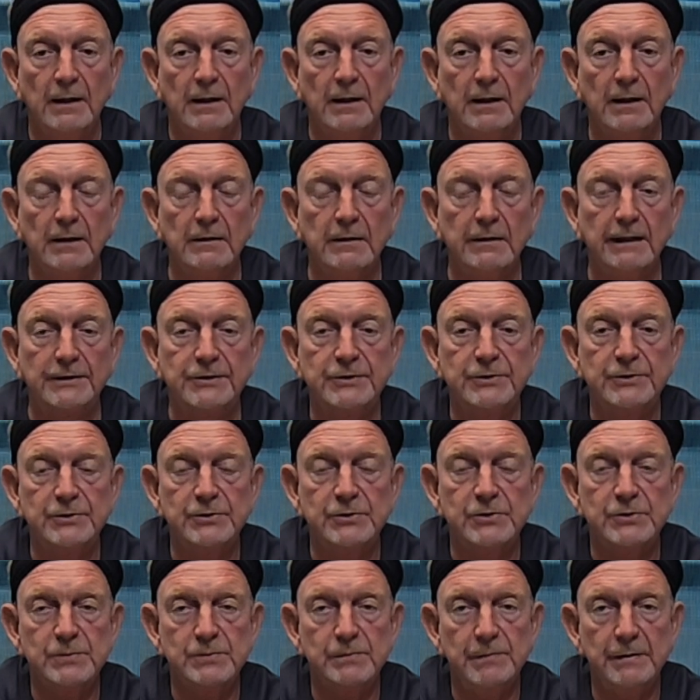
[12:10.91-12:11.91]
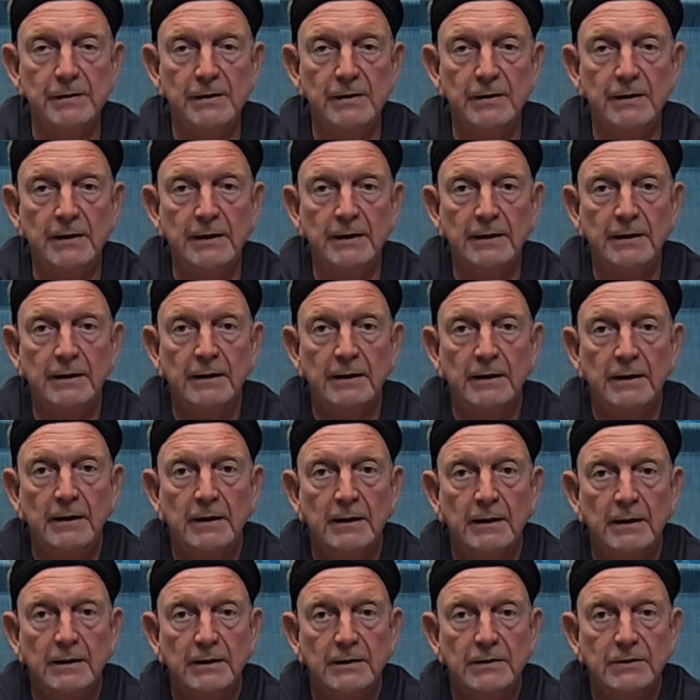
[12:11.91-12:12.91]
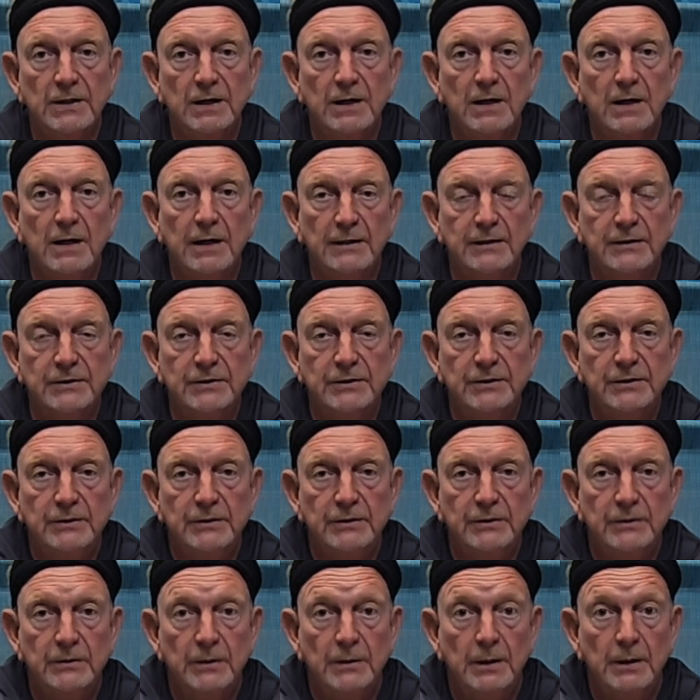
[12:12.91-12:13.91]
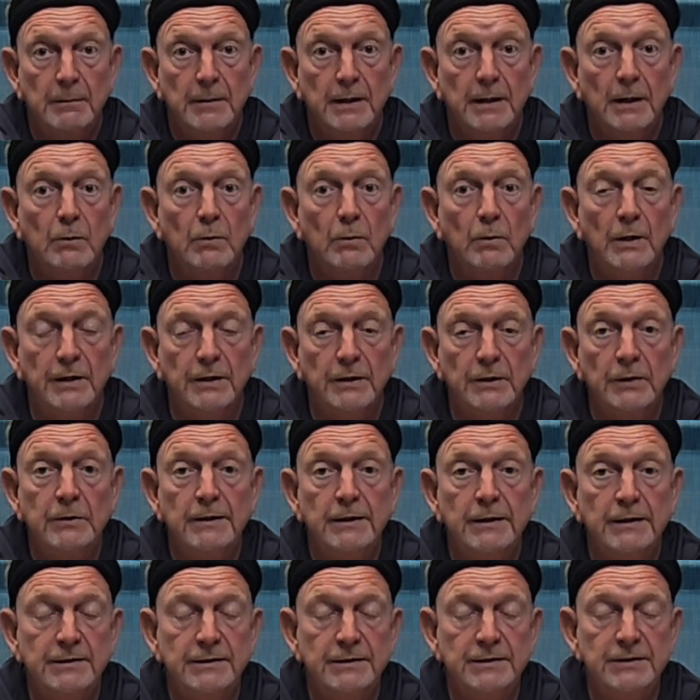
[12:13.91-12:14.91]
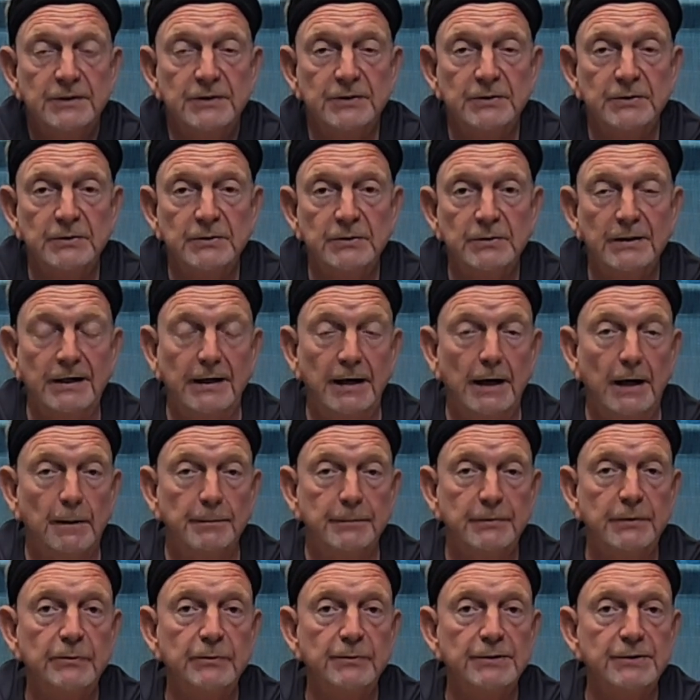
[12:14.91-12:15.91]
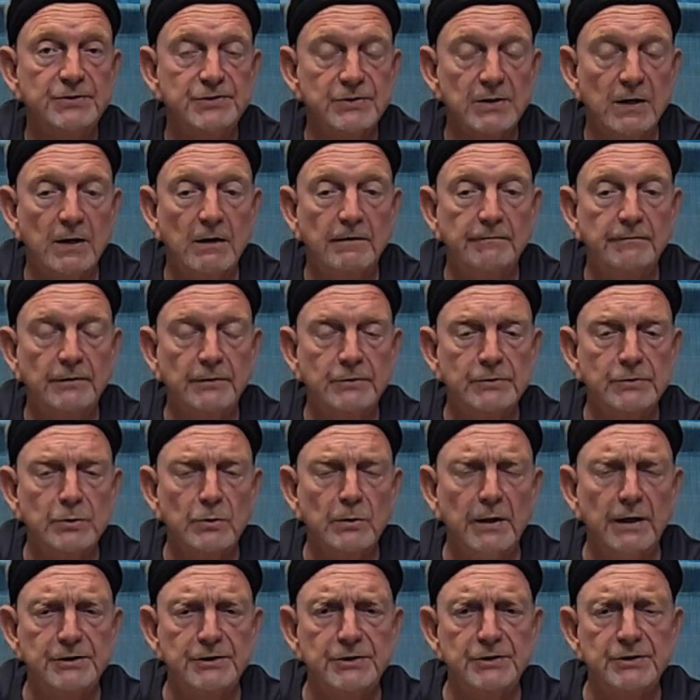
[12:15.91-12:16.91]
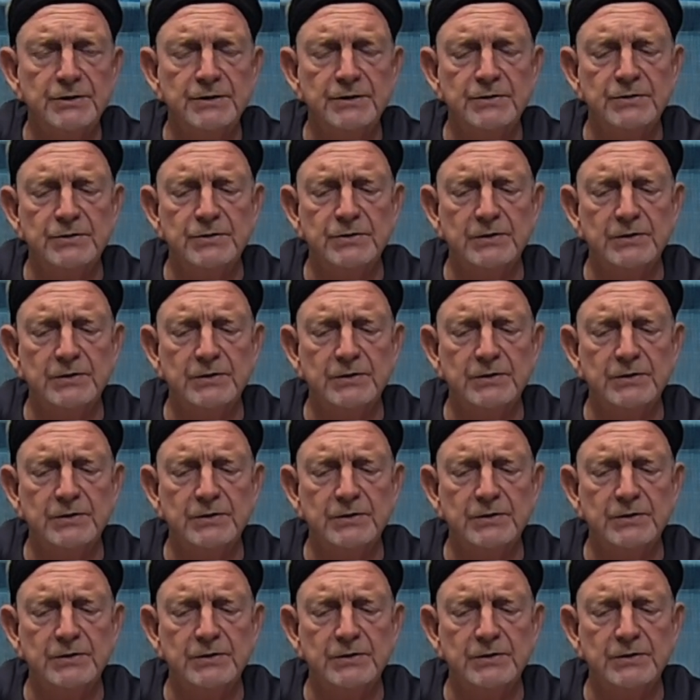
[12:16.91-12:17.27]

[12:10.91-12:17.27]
let your spirit talk to you about what you need to do and help you resolve those questions.